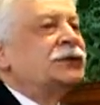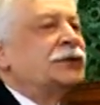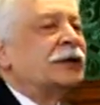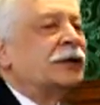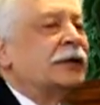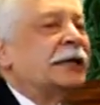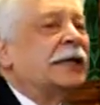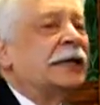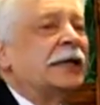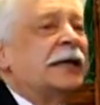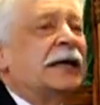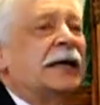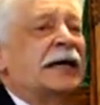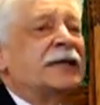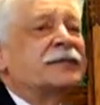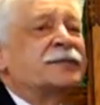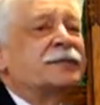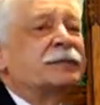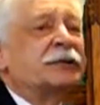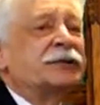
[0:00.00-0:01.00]
Turkey
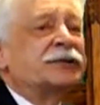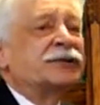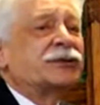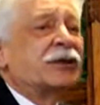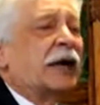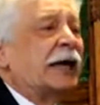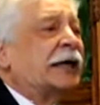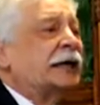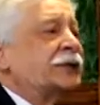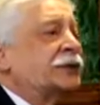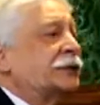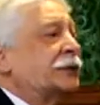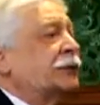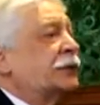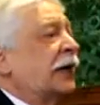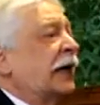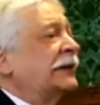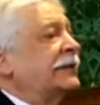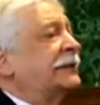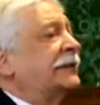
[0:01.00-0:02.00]
has been trying to
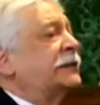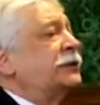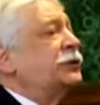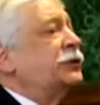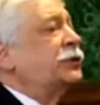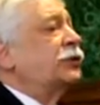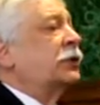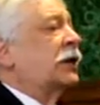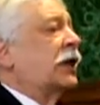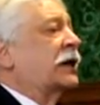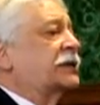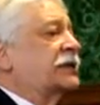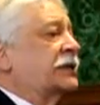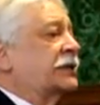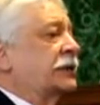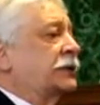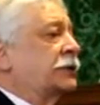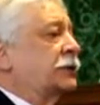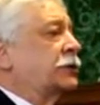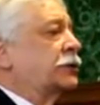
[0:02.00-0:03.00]
write a new
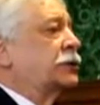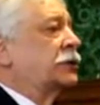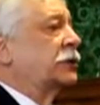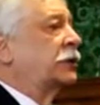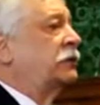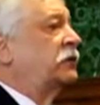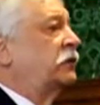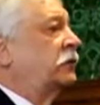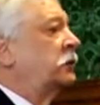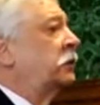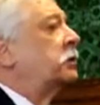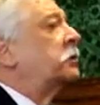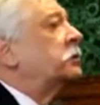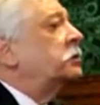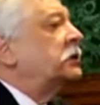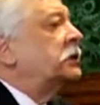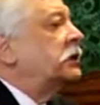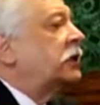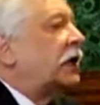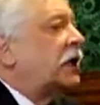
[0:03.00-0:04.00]
constitution
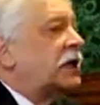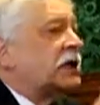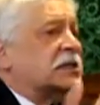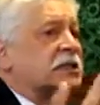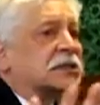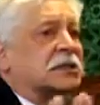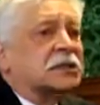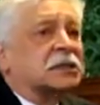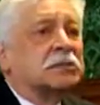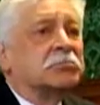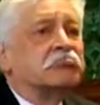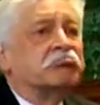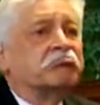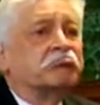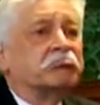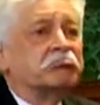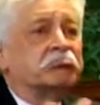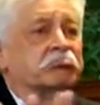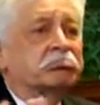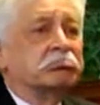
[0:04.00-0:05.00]
for the last
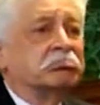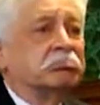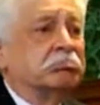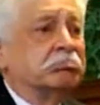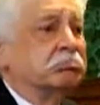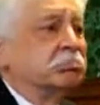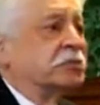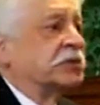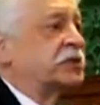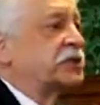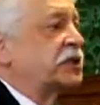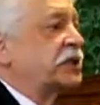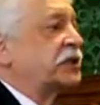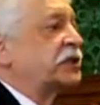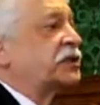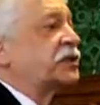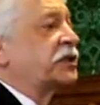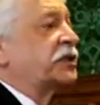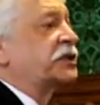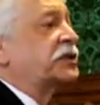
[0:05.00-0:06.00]

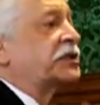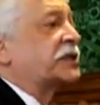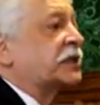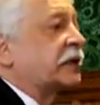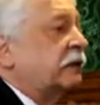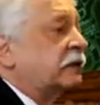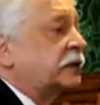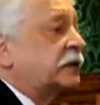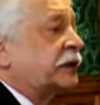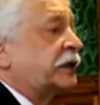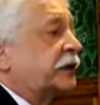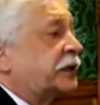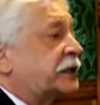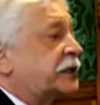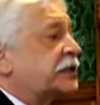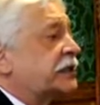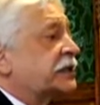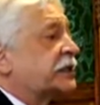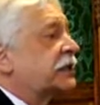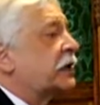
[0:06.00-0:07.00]
6 years, 7
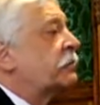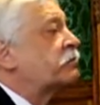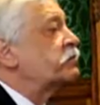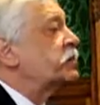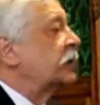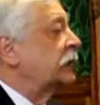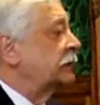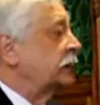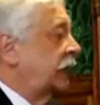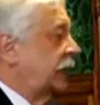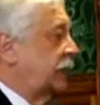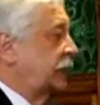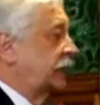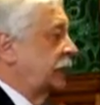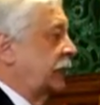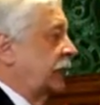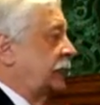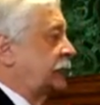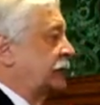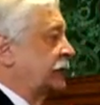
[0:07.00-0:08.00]
years, something
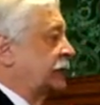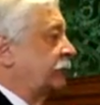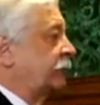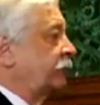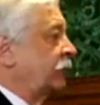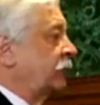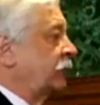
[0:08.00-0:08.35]
like that.